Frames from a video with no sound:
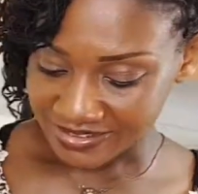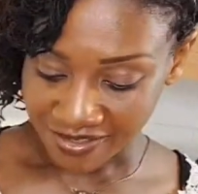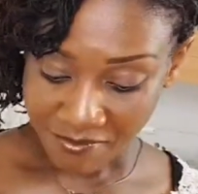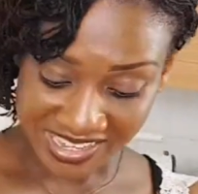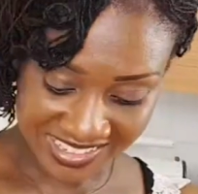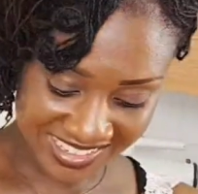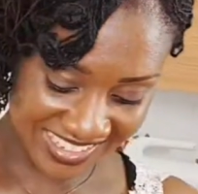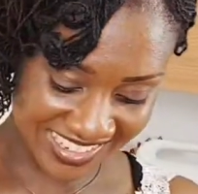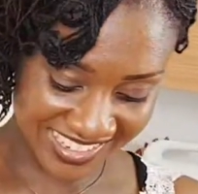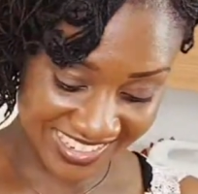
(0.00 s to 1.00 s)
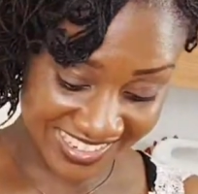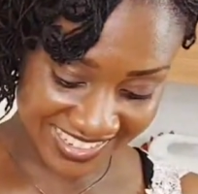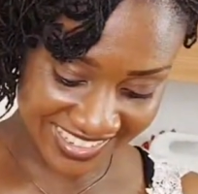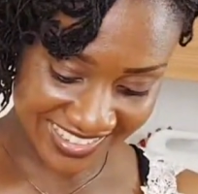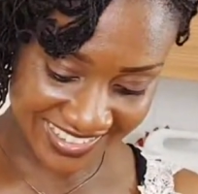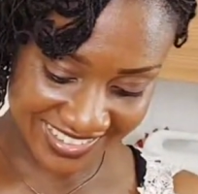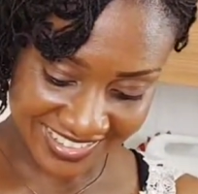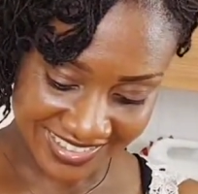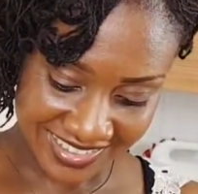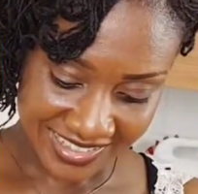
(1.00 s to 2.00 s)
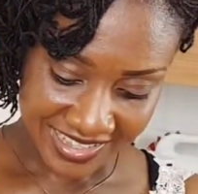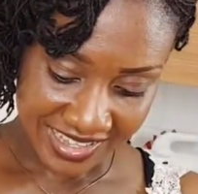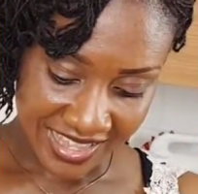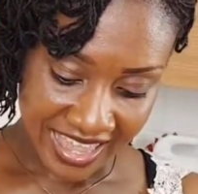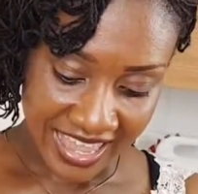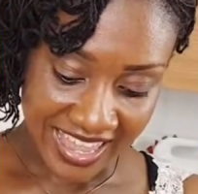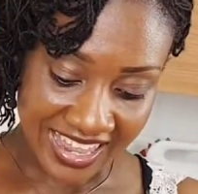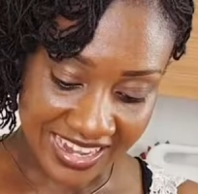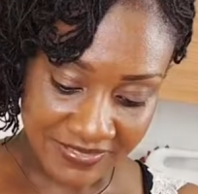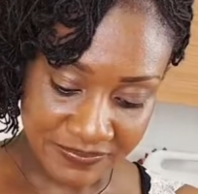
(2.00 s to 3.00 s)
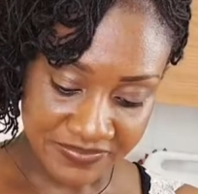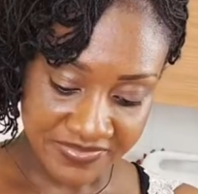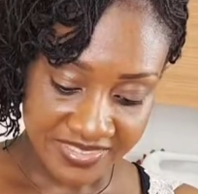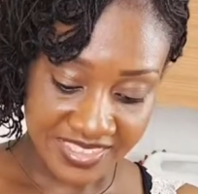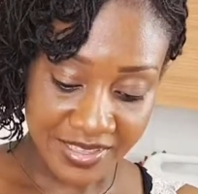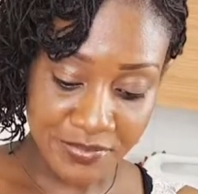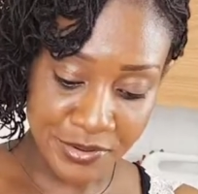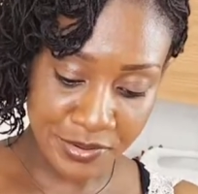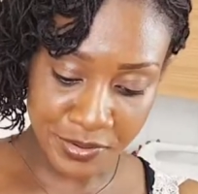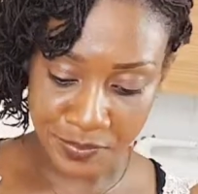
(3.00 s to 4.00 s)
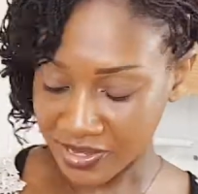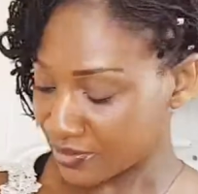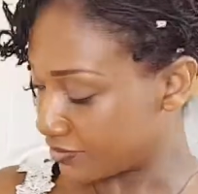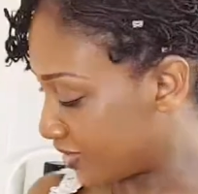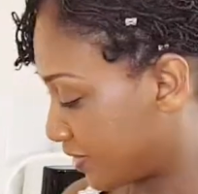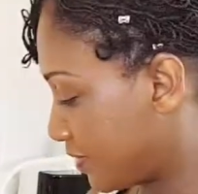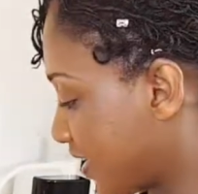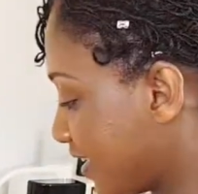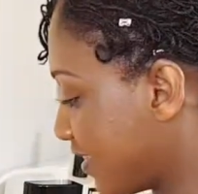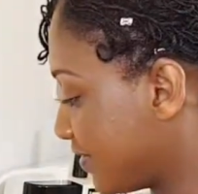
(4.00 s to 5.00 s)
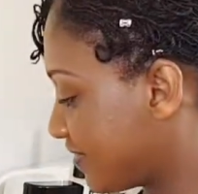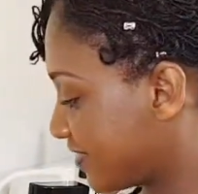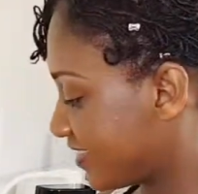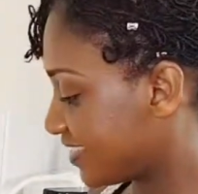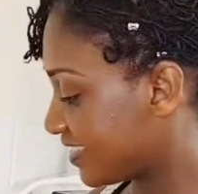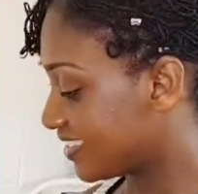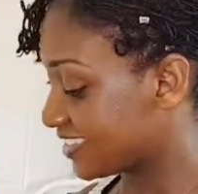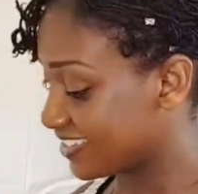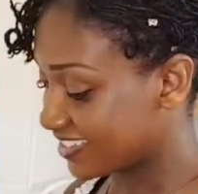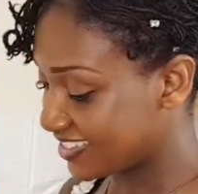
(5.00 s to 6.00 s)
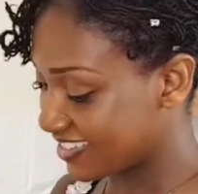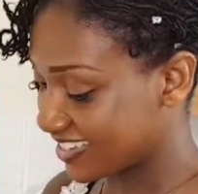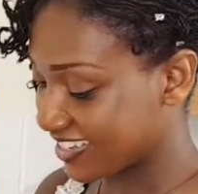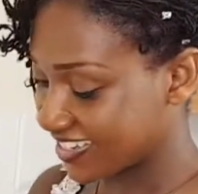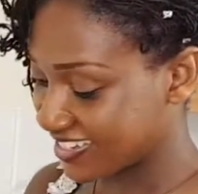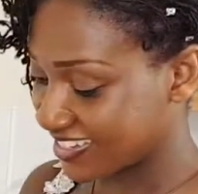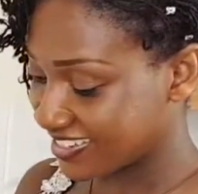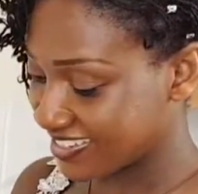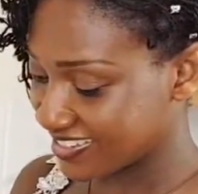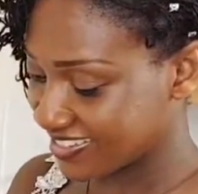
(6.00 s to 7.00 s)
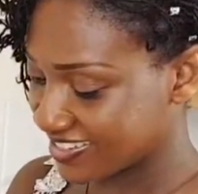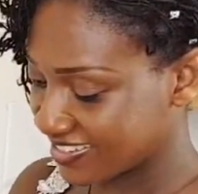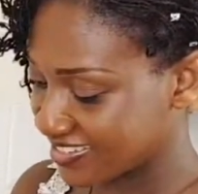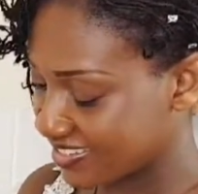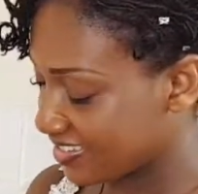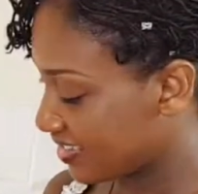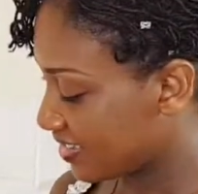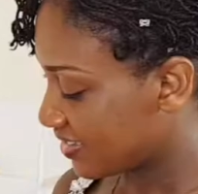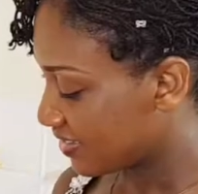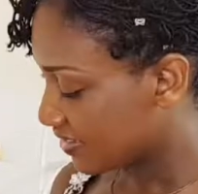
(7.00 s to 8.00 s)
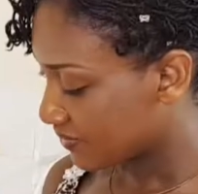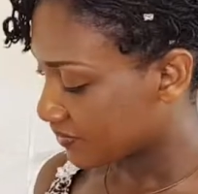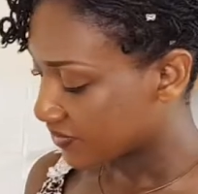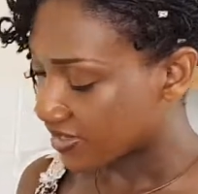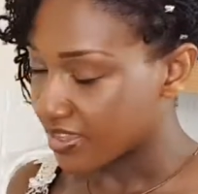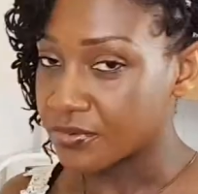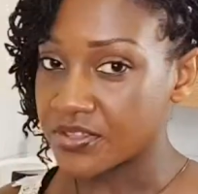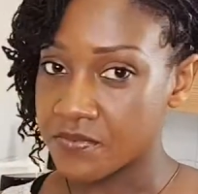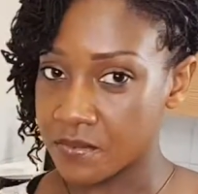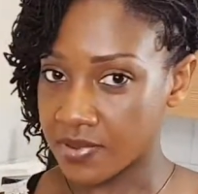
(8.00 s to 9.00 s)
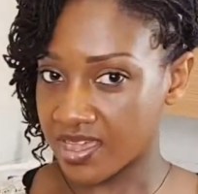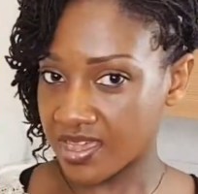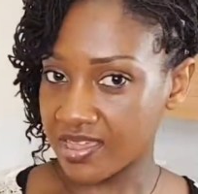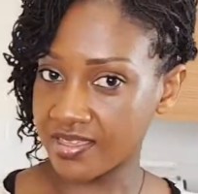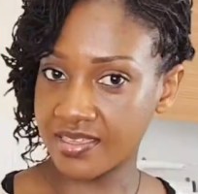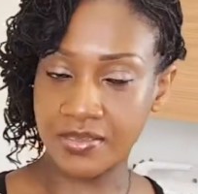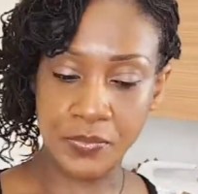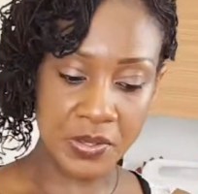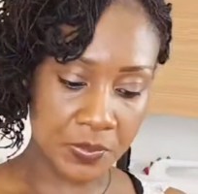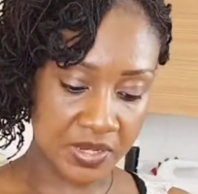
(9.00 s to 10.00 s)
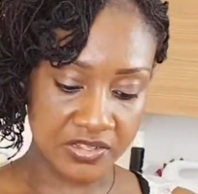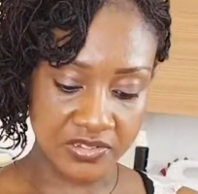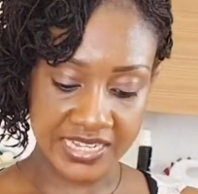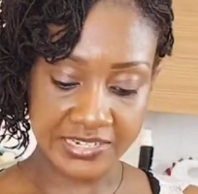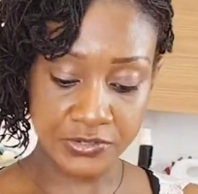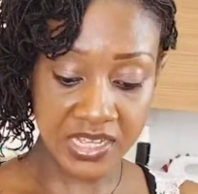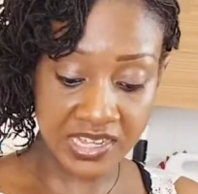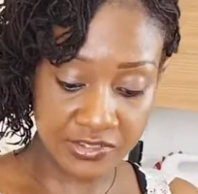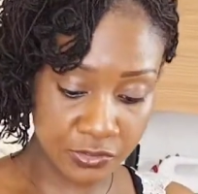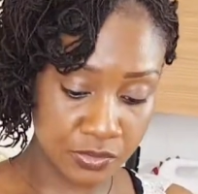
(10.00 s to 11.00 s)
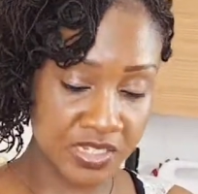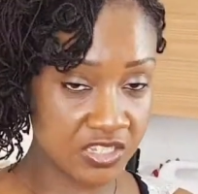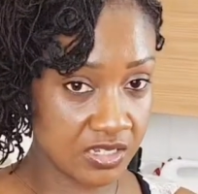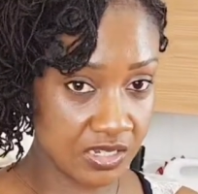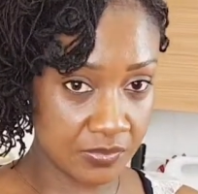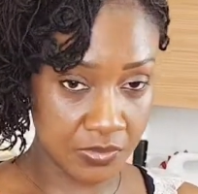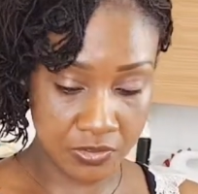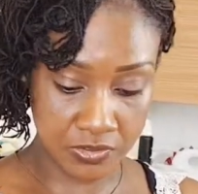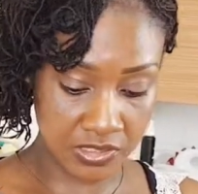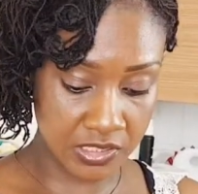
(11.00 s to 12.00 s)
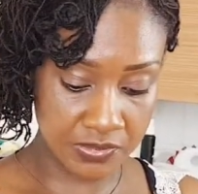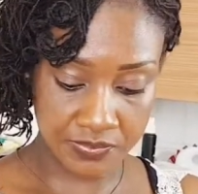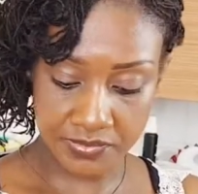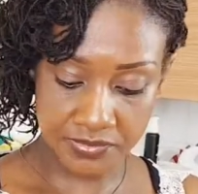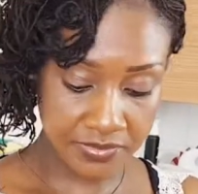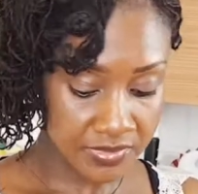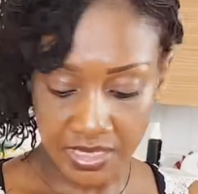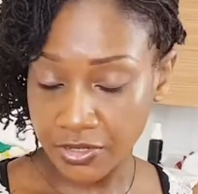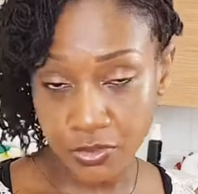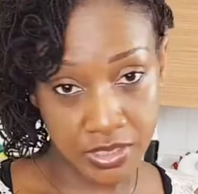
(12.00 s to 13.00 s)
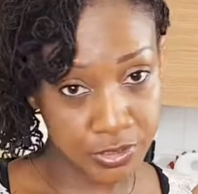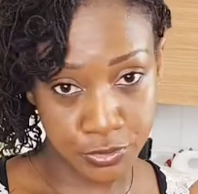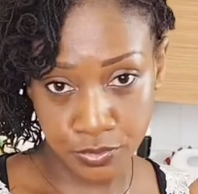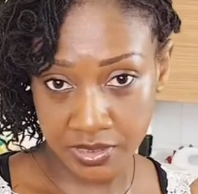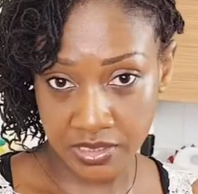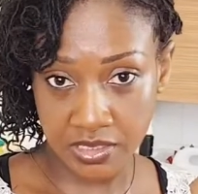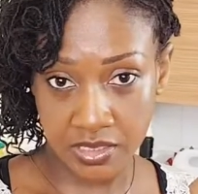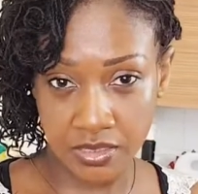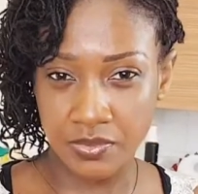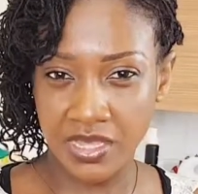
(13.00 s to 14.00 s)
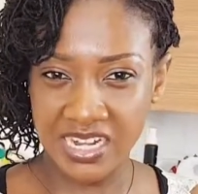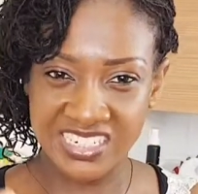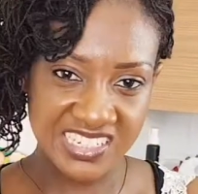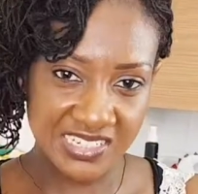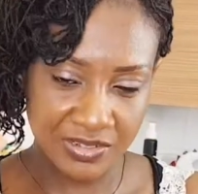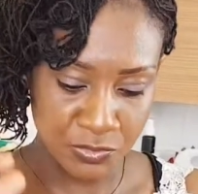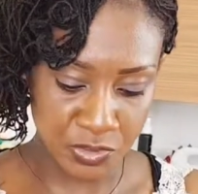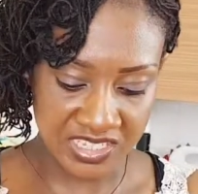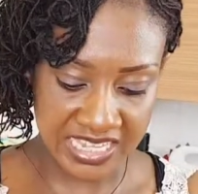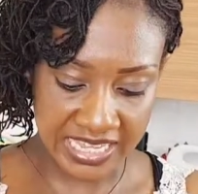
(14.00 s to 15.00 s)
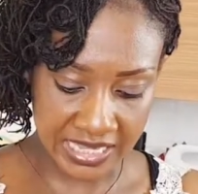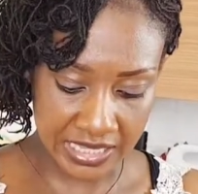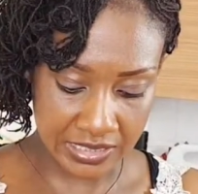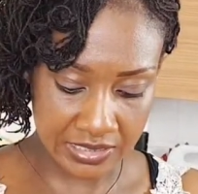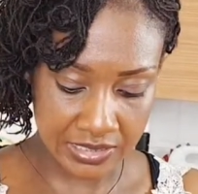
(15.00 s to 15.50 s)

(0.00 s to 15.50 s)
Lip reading: My signature. And the more powder you have, the tastier it is. And with my kebab powder, I don't add too much chili because I don't like too much chili. I just want a hint.